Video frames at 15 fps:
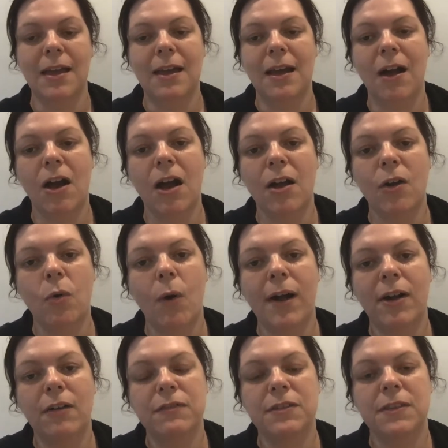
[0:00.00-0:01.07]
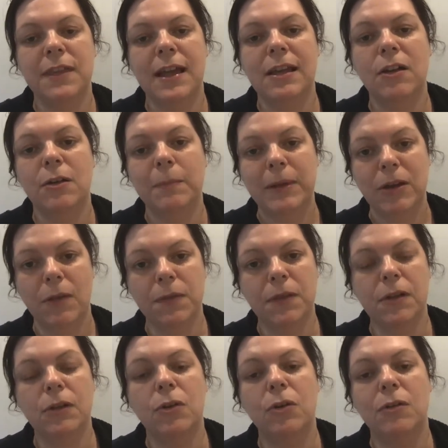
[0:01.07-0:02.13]
Quite often they look beyond the
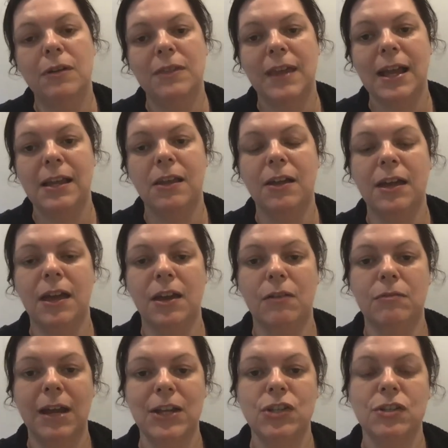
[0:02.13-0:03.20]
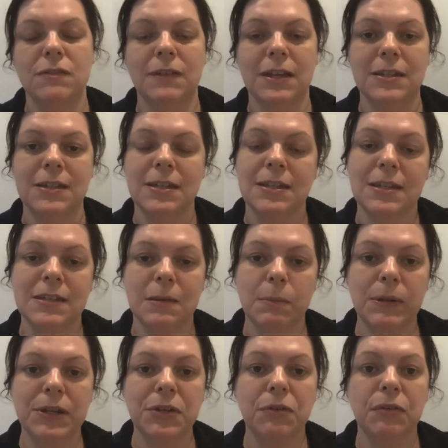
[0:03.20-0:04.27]
law and they look at a range of
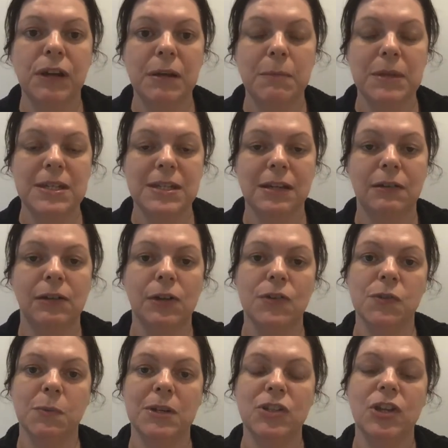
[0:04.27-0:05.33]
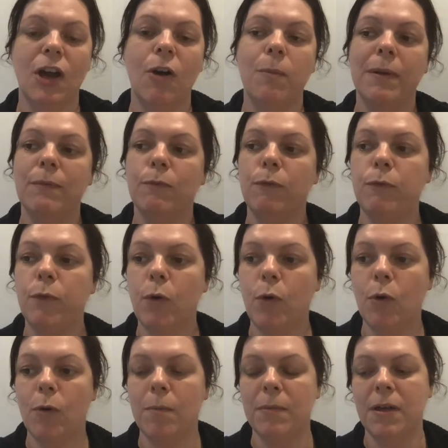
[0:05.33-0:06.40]
interdisciplinary materials which help
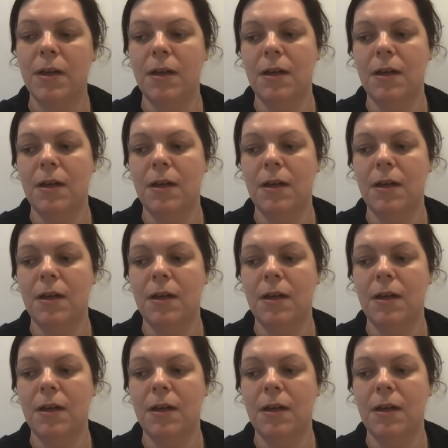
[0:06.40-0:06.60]
inform